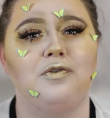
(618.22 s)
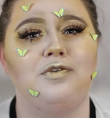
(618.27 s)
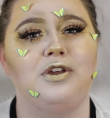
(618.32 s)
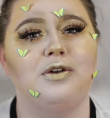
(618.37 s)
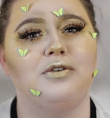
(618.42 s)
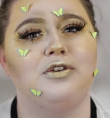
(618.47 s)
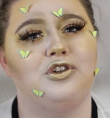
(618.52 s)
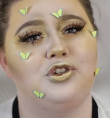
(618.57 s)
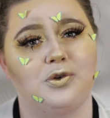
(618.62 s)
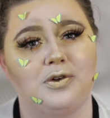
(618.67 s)

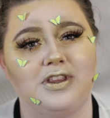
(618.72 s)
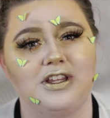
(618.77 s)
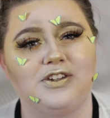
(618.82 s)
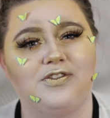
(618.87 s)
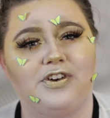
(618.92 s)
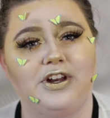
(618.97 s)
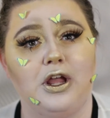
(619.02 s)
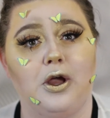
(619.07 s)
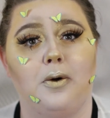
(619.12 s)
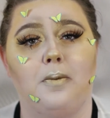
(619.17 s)
you enjoyed this
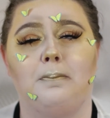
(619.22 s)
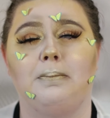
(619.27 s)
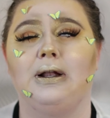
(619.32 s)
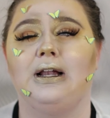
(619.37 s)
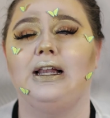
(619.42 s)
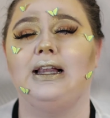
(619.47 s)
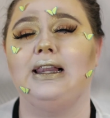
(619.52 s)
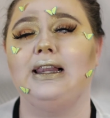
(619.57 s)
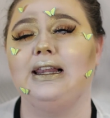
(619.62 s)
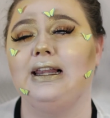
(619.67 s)
video,
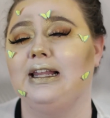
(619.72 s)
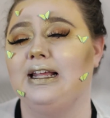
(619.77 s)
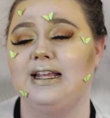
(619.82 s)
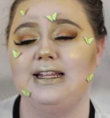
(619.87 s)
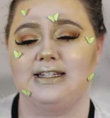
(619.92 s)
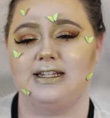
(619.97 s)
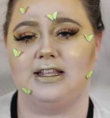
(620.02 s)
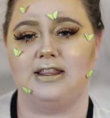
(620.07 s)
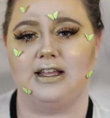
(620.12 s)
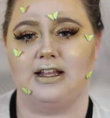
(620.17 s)

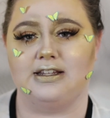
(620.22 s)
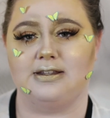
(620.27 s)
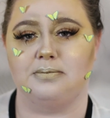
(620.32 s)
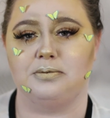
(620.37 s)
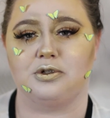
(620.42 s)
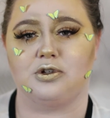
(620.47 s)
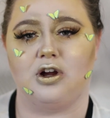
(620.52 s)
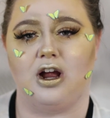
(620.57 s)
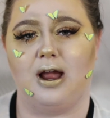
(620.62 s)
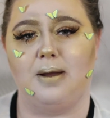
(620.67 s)
please hit that
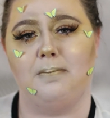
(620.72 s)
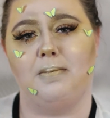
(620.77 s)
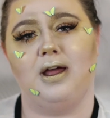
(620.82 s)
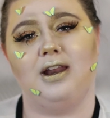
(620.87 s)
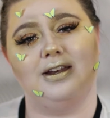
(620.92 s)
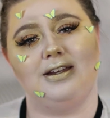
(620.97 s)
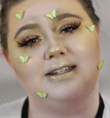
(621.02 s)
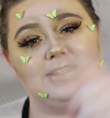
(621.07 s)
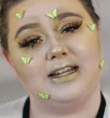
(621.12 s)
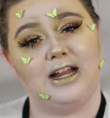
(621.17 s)
subscribe
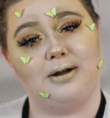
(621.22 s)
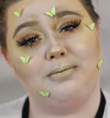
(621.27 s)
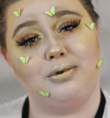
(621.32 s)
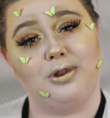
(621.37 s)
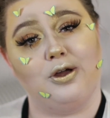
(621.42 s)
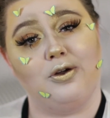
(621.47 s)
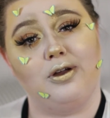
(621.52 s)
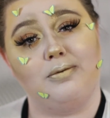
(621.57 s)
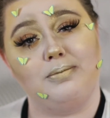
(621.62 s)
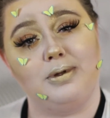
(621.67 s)
button down
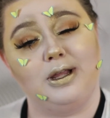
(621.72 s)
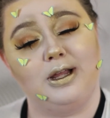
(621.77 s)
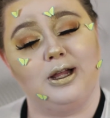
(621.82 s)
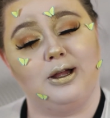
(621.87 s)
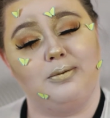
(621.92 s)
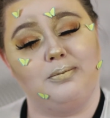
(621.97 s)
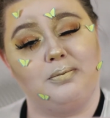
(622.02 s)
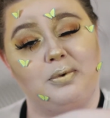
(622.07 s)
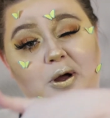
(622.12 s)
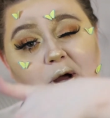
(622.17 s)
below and
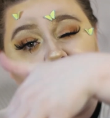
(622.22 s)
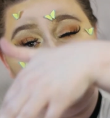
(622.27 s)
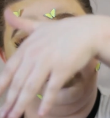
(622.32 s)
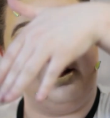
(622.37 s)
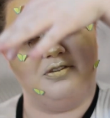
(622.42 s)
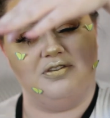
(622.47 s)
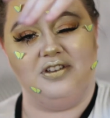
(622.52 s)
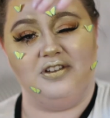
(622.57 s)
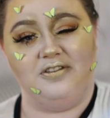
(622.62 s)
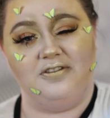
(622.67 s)
become part
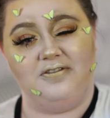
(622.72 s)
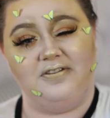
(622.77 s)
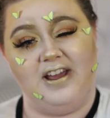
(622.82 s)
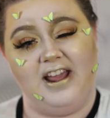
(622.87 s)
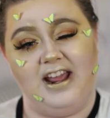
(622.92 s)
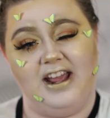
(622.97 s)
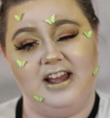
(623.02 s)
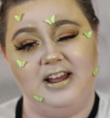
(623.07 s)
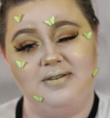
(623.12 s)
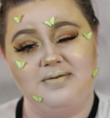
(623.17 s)
of the
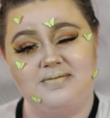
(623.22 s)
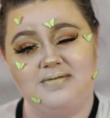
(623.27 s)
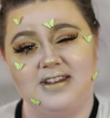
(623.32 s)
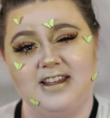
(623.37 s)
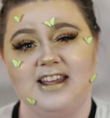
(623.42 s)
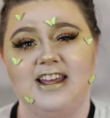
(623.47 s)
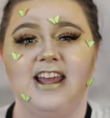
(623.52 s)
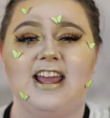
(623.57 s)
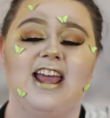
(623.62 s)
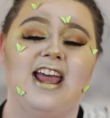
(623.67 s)
fam.
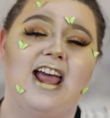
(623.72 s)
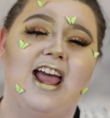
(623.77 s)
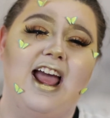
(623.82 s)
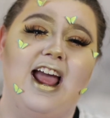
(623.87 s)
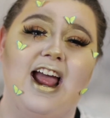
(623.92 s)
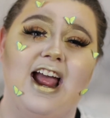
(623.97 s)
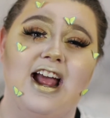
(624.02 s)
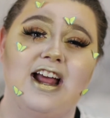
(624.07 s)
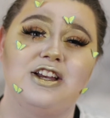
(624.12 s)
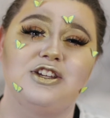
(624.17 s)

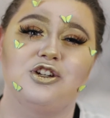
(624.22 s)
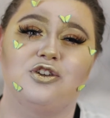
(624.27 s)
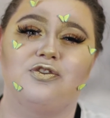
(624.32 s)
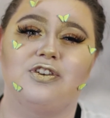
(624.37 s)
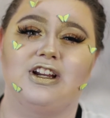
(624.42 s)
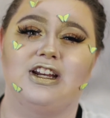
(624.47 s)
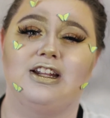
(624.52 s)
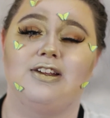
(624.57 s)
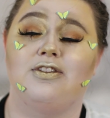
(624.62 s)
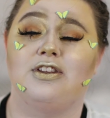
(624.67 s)
And don't
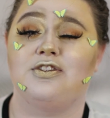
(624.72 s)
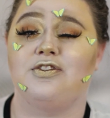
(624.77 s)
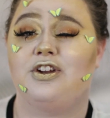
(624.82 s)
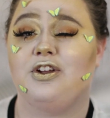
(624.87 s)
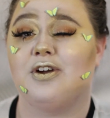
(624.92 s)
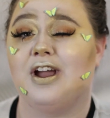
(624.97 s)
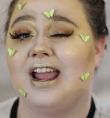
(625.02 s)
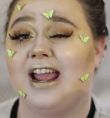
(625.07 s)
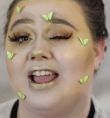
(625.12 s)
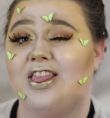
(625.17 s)
forget to give this
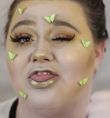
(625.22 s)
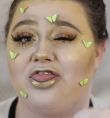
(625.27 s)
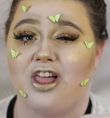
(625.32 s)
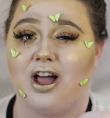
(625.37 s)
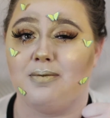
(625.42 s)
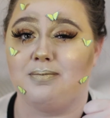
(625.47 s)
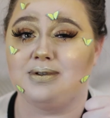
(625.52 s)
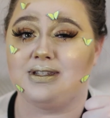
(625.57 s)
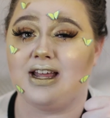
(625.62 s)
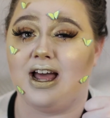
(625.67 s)
video a
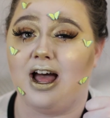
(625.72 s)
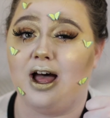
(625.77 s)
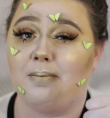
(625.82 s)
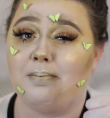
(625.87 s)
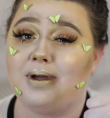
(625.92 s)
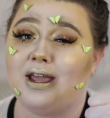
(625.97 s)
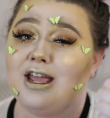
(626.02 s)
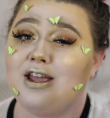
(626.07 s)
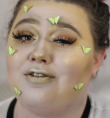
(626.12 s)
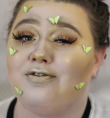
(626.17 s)
thumbs
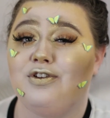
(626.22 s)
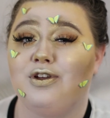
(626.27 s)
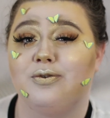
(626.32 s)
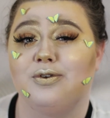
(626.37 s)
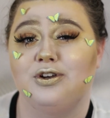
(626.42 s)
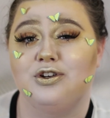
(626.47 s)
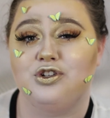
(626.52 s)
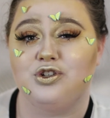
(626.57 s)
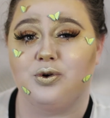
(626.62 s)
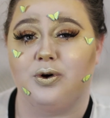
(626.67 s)
up if you
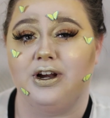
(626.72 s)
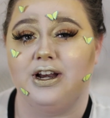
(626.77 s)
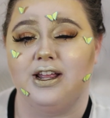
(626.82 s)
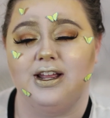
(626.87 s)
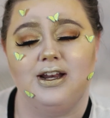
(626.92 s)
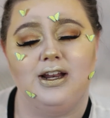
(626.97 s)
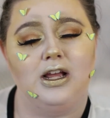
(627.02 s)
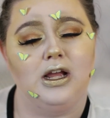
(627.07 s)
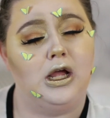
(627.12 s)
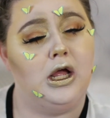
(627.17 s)
enjoyed
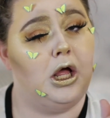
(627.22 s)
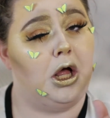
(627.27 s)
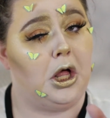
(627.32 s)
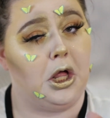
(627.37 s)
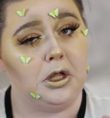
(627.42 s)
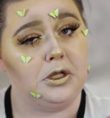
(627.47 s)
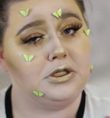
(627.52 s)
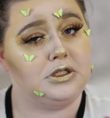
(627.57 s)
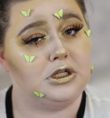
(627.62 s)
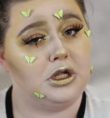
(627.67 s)
it.
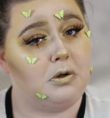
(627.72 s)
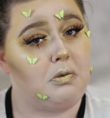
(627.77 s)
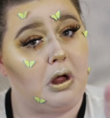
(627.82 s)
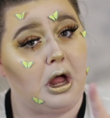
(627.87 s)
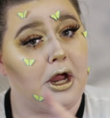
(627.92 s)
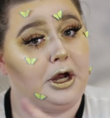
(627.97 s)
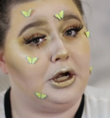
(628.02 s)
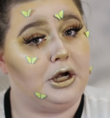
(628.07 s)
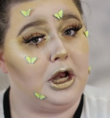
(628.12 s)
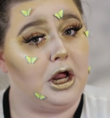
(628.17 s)
Also,
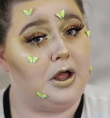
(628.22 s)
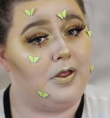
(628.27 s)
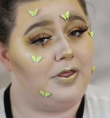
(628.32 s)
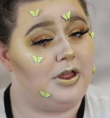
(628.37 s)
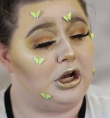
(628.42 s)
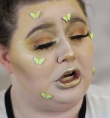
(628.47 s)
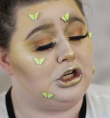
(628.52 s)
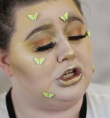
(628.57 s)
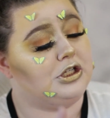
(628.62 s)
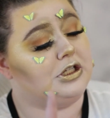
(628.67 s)
while you're down
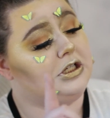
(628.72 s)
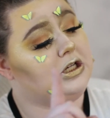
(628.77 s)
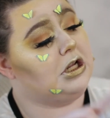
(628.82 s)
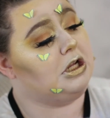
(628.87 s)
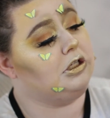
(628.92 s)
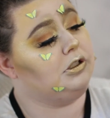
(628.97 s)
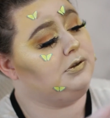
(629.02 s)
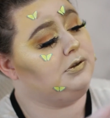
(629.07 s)
there, just